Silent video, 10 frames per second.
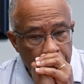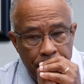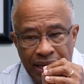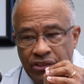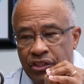
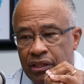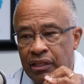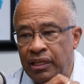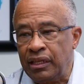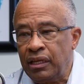
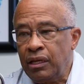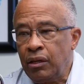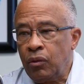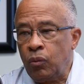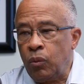basically
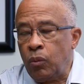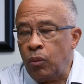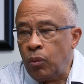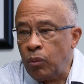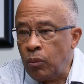
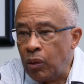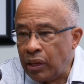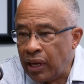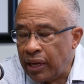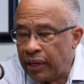
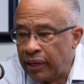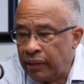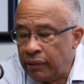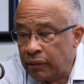what I